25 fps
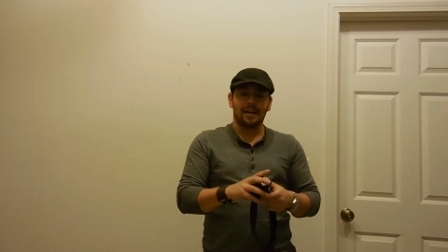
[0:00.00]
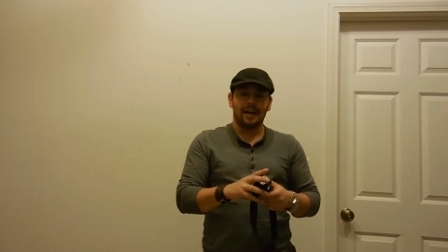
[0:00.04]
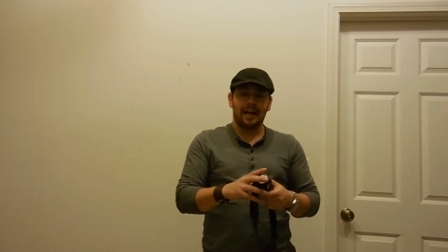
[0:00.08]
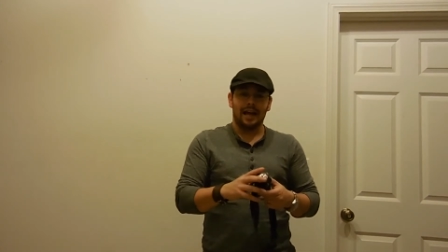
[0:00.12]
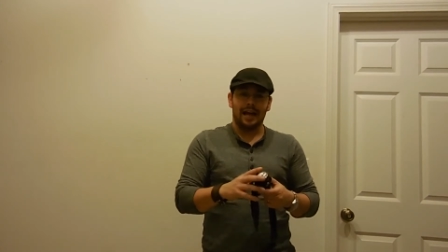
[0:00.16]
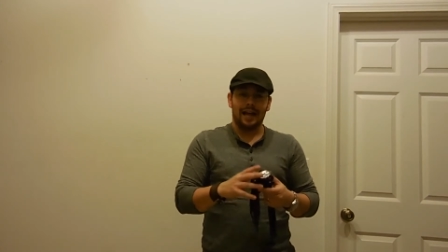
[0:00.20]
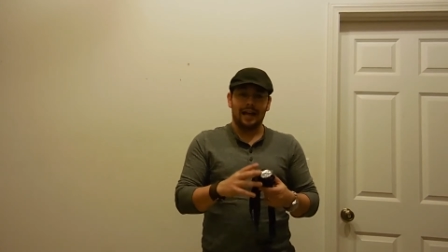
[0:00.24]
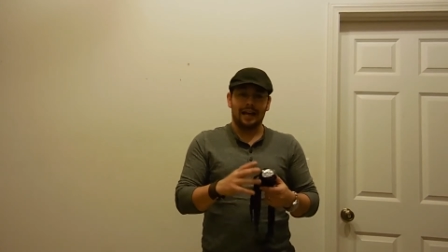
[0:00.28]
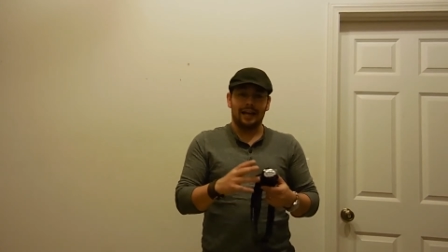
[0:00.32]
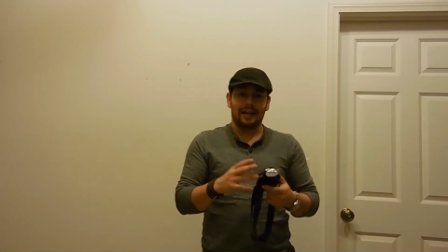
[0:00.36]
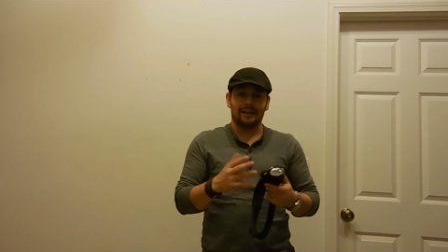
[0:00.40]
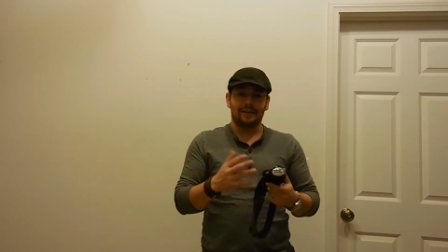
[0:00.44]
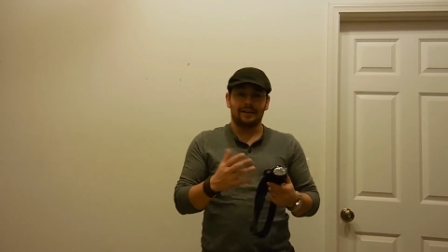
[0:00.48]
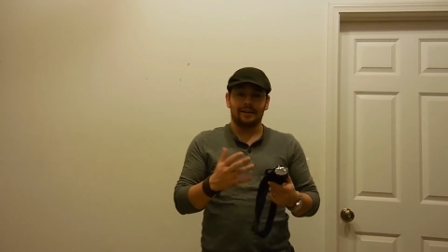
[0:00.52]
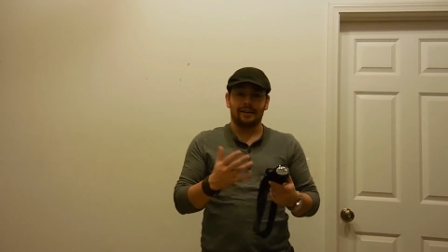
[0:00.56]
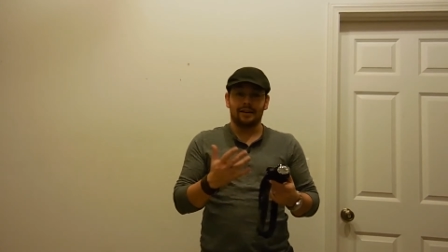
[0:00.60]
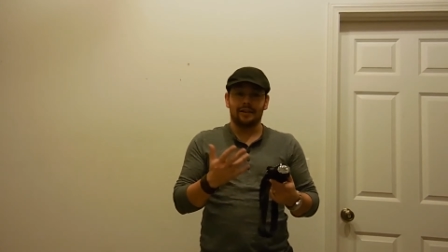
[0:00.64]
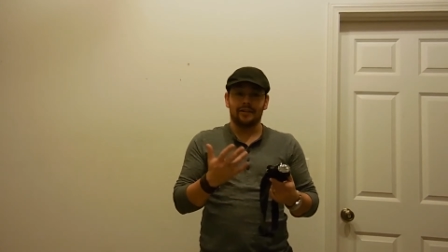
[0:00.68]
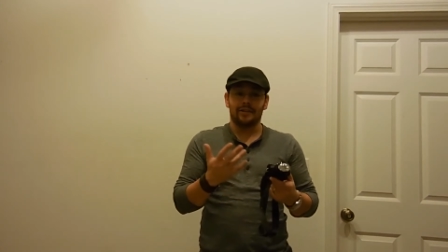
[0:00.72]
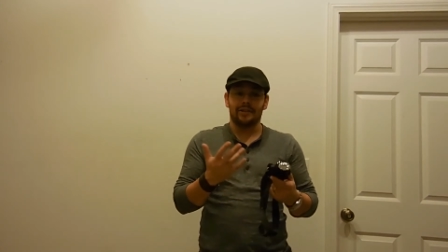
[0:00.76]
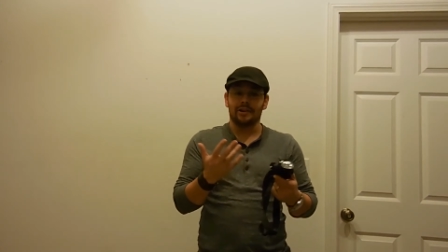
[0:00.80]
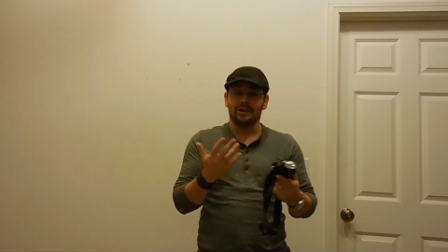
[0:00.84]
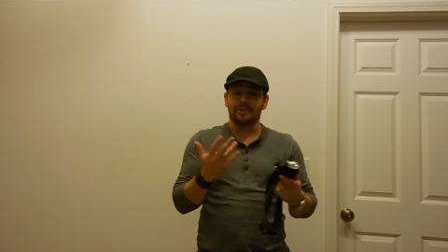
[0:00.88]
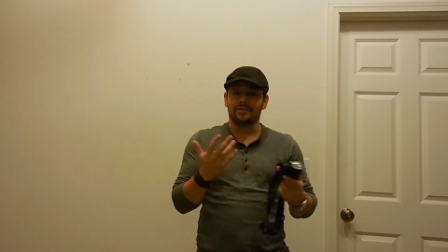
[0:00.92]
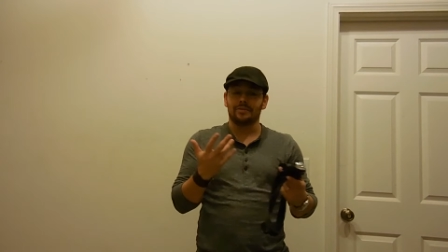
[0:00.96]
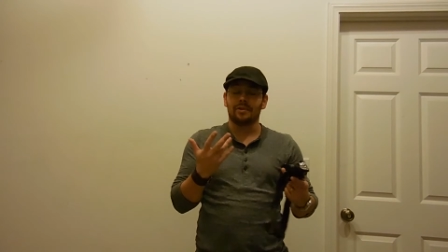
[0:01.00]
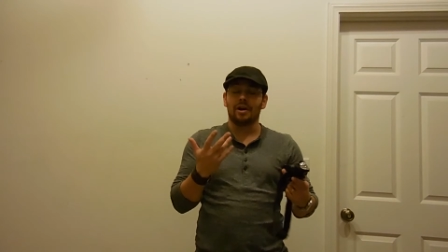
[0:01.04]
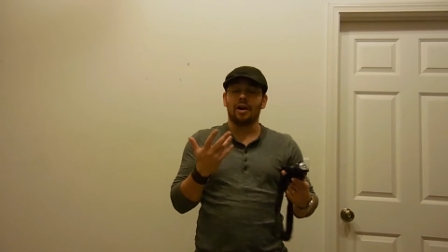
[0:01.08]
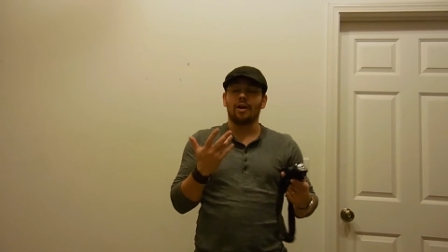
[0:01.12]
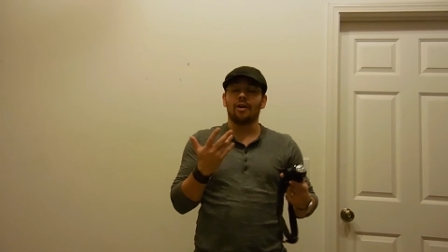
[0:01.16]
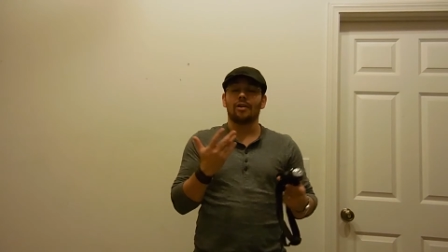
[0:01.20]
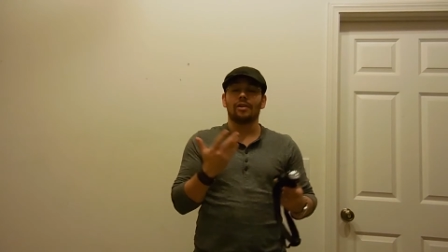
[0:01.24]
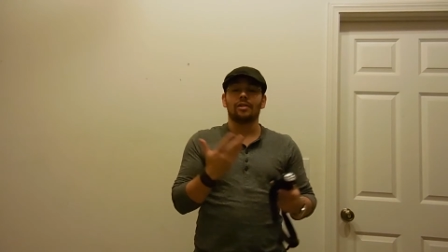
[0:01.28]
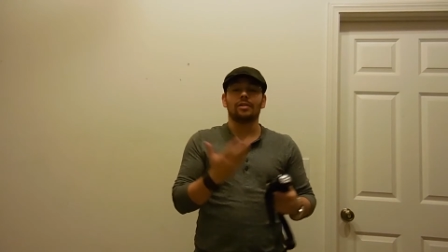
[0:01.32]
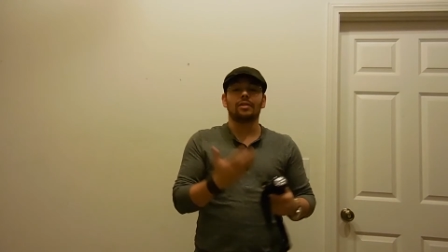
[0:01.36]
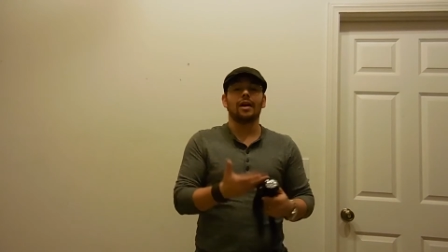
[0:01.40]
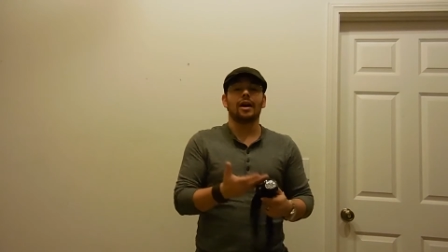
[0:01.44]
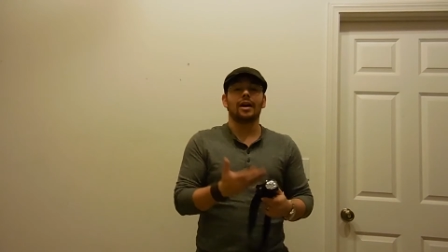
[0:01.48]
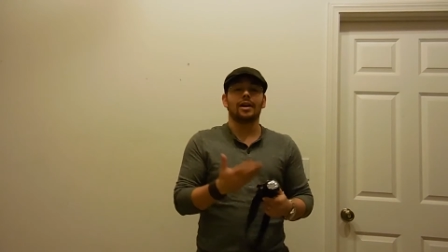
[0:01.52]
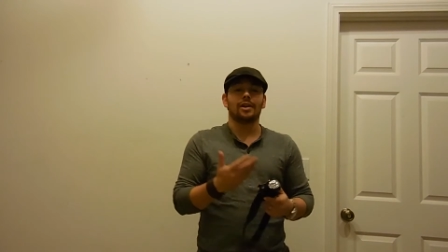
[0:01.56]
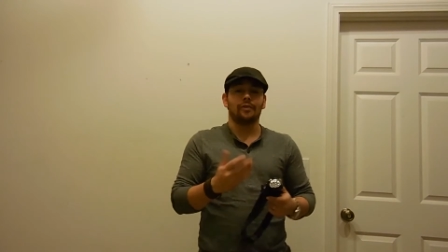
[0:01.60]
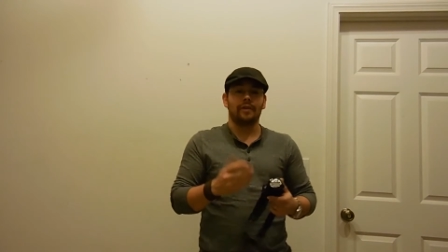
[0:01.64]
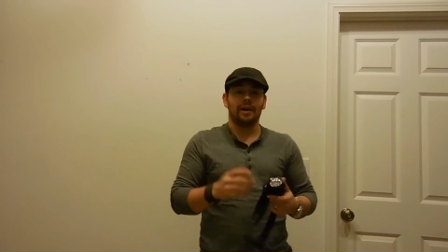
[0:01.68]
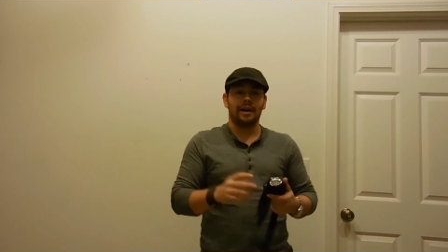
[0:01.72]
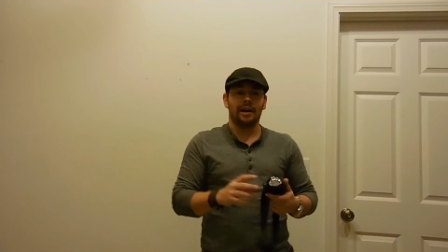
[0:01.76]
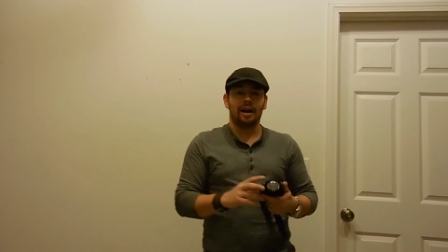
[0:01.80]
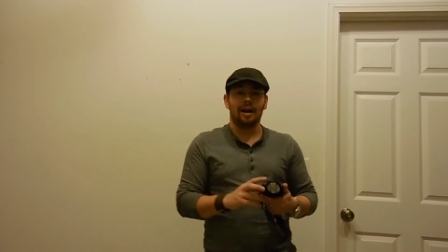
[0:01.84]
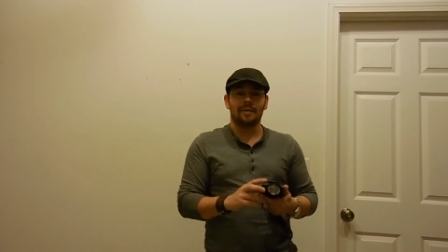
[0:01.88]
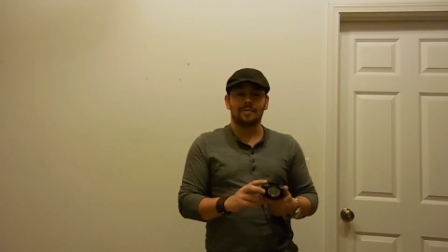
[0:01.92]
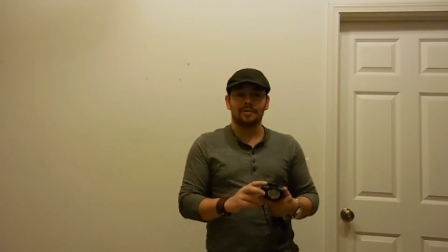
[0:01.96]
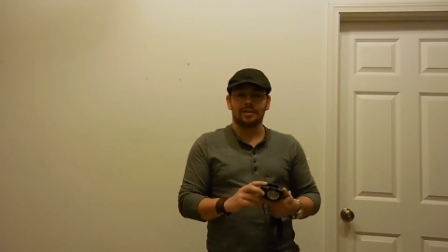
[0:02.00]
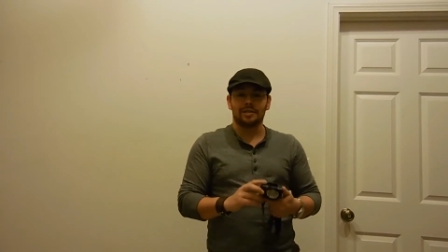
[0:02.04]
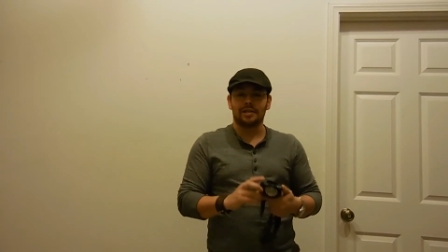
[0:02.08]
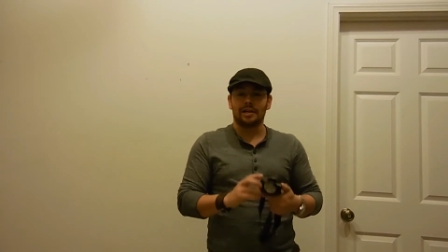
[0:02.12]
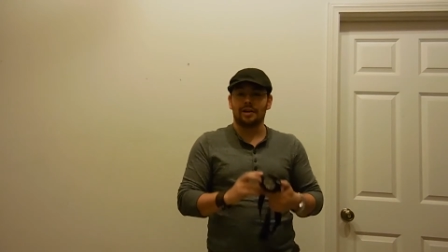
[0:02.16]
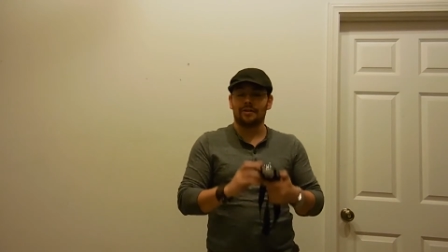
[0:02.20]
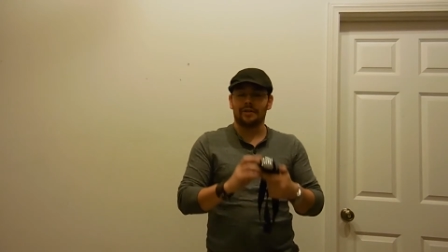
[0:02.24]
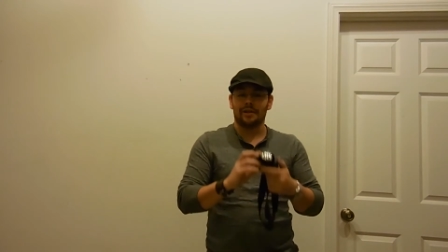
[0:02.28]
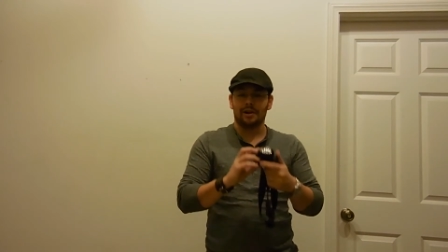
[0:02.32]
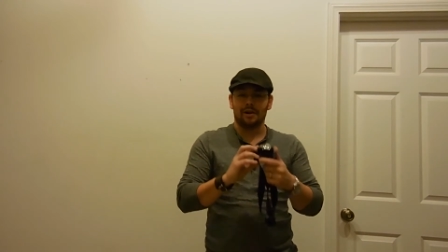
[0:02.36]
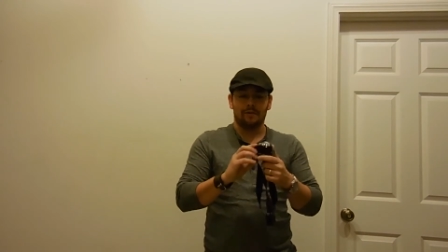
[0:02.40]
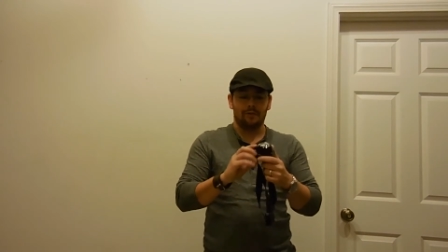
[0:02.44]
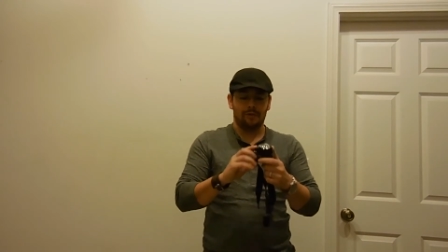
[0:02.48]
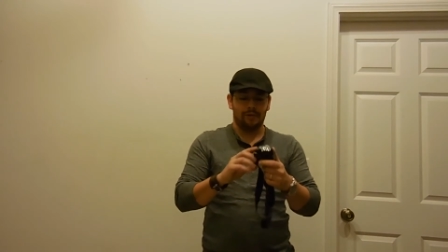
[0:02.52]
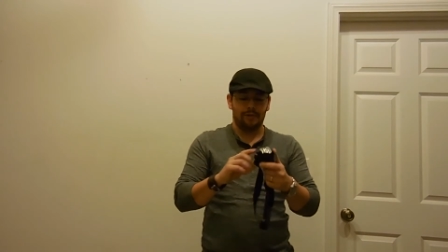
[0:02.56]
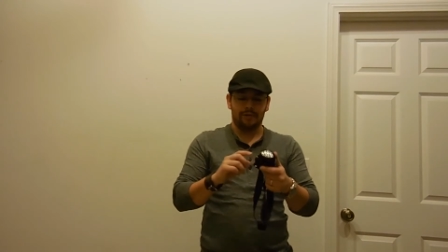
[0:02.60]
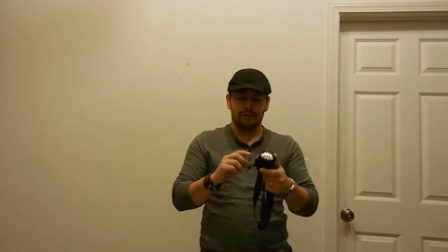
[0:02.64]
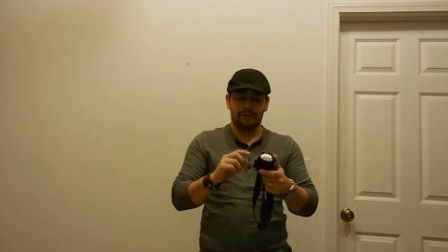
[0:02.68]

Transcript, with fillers: and there are a lot of great options out there